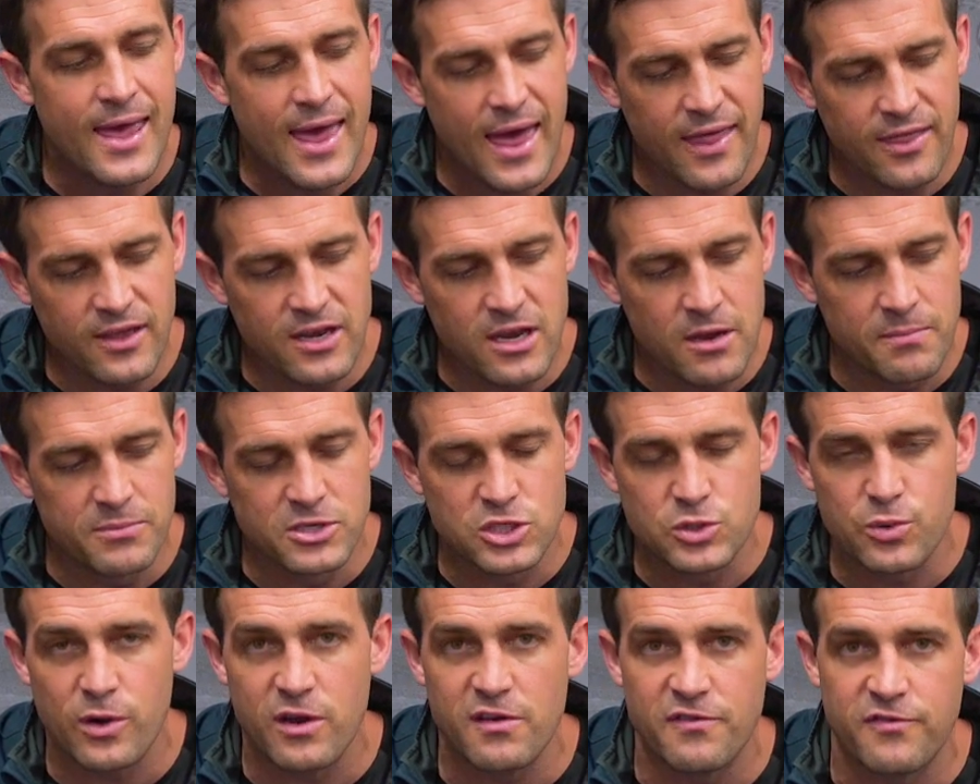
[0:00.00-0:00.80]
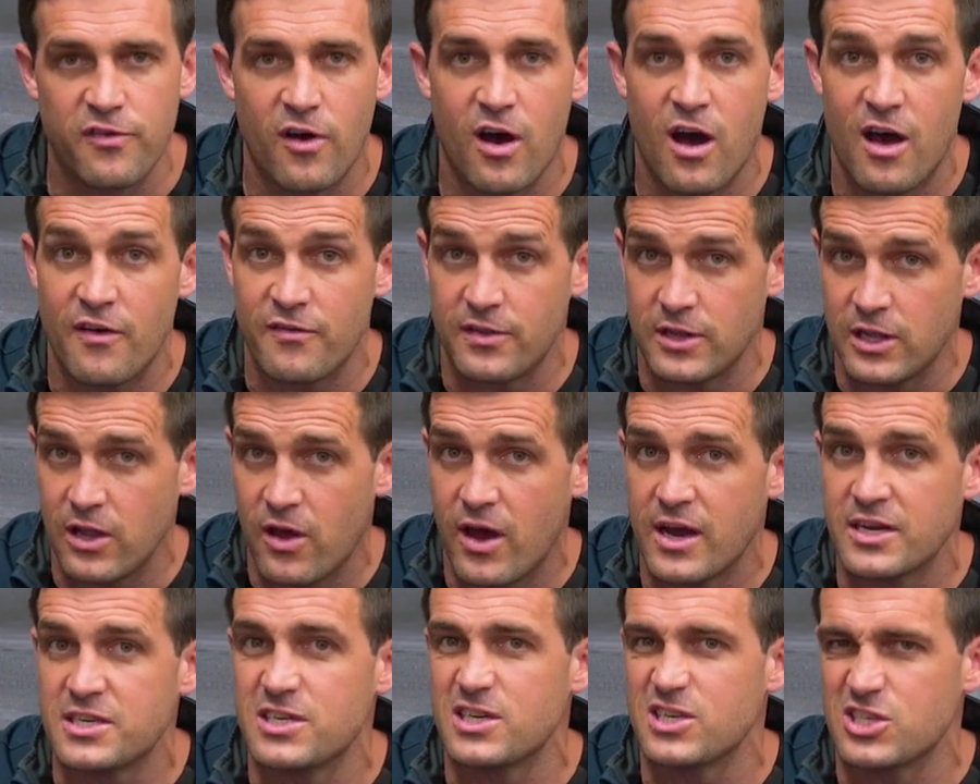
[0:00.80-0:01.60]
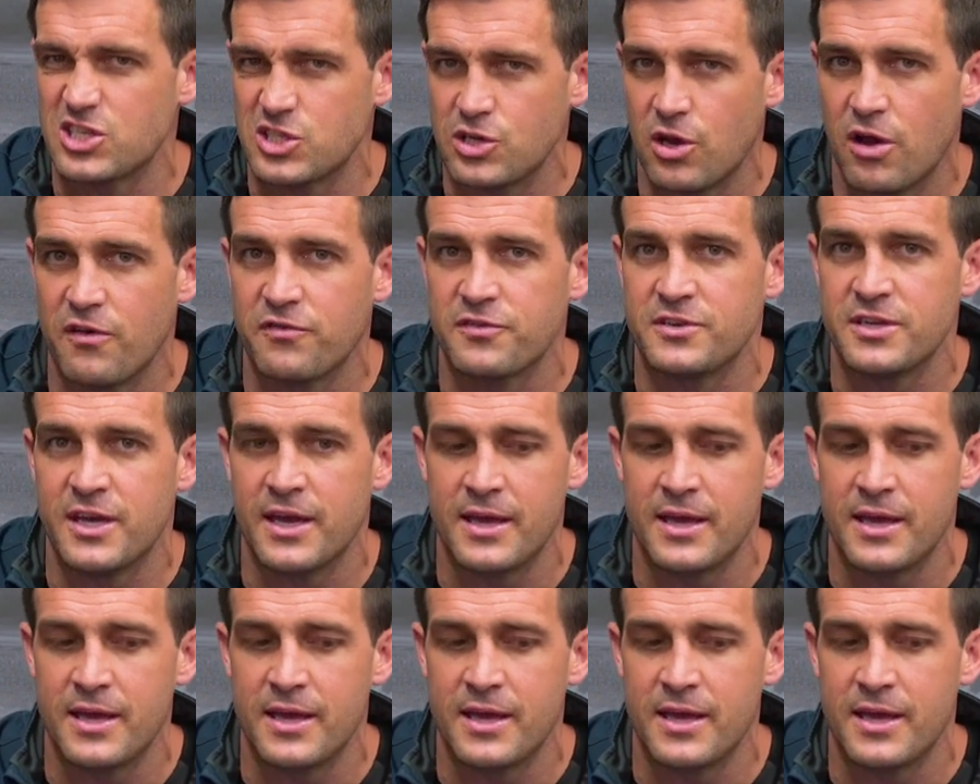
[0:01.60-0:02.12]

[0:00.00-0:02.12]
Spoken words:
And the Nimbus 25, lighter, softer,